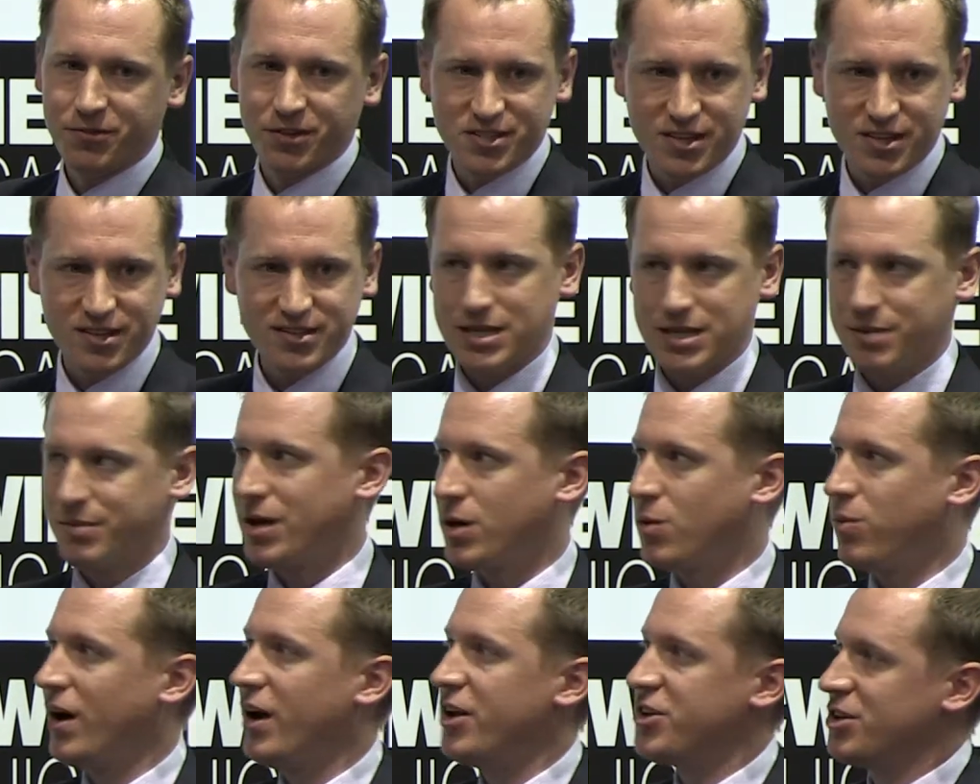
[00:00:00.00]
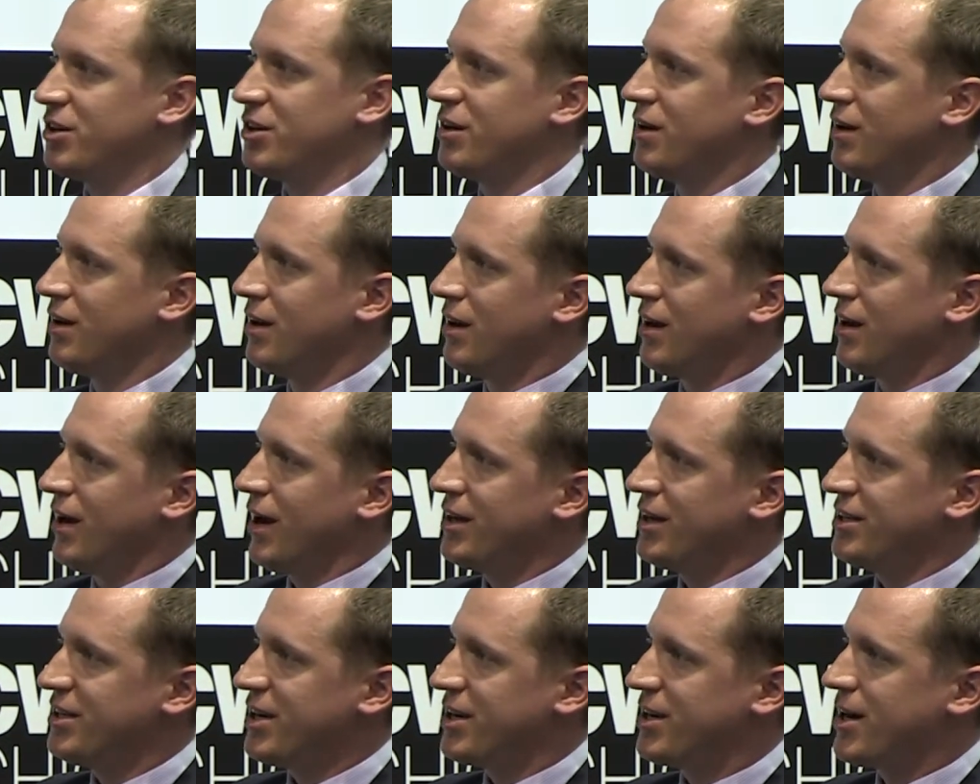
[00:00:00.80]
the system equation,
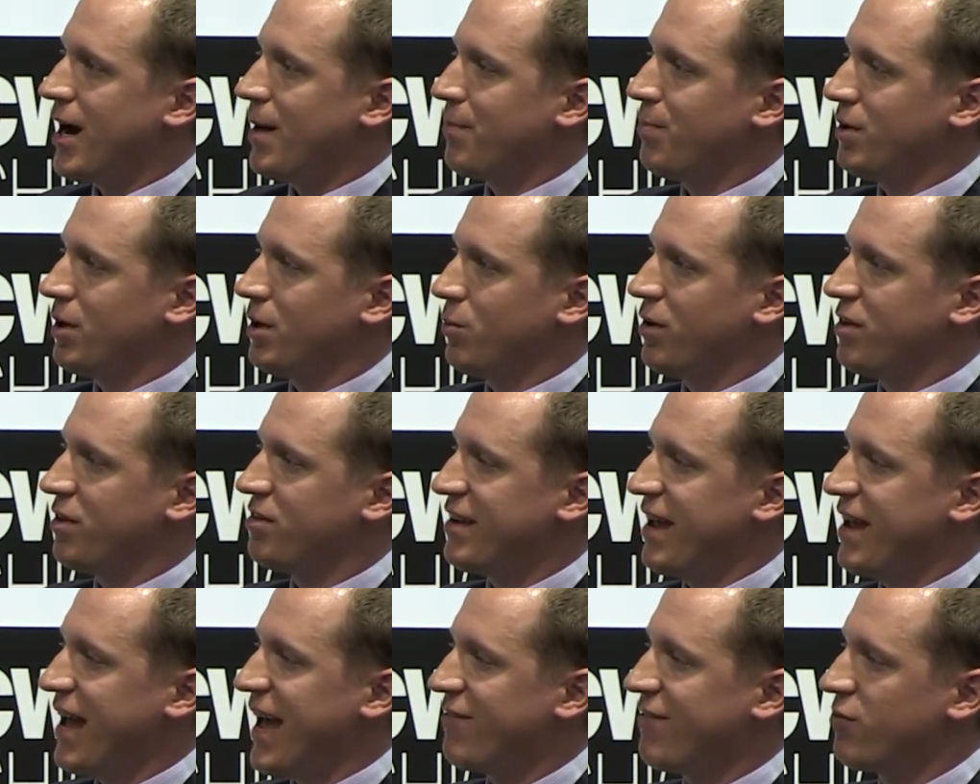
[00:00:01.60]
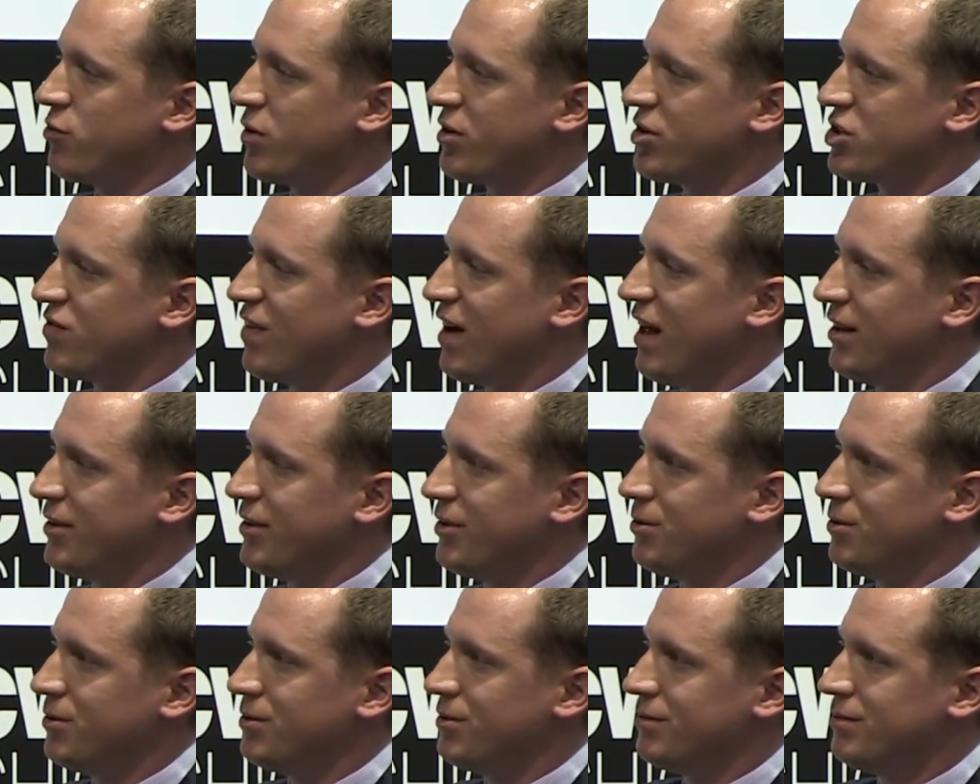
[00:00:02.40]
and decouple with the average
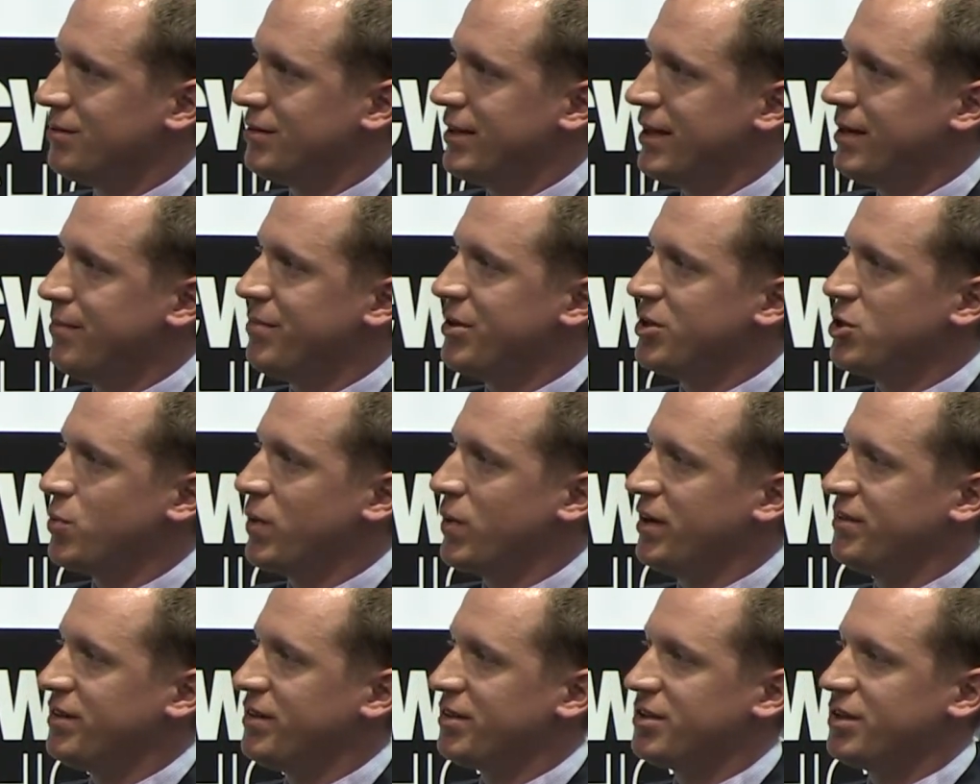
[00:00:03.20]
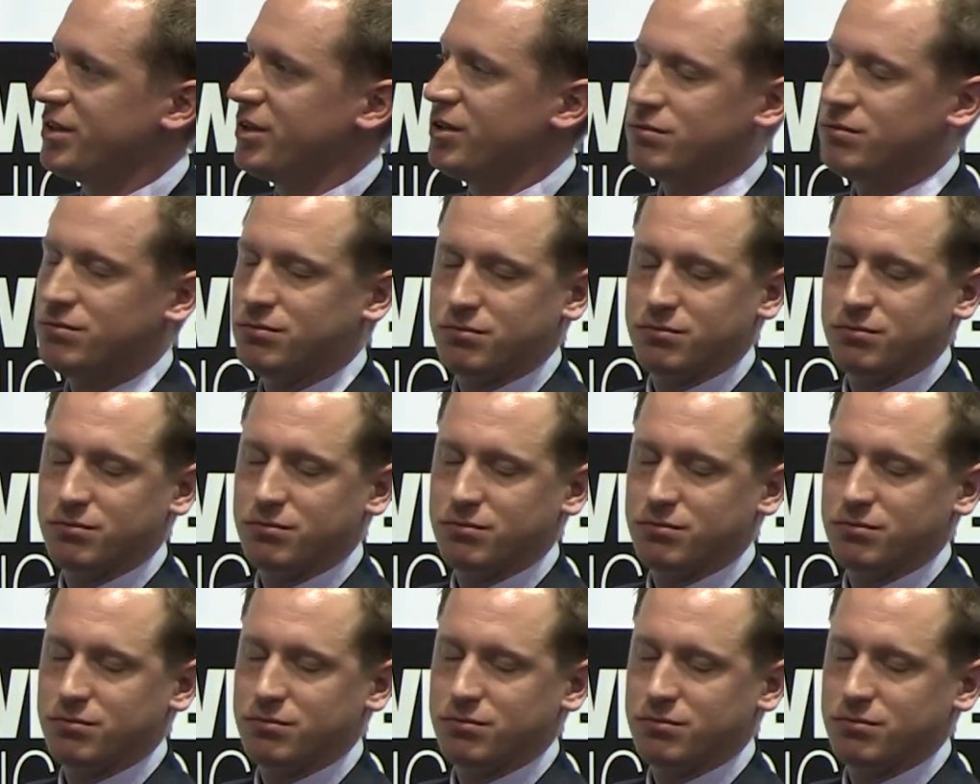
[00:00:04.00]
value in between the 2.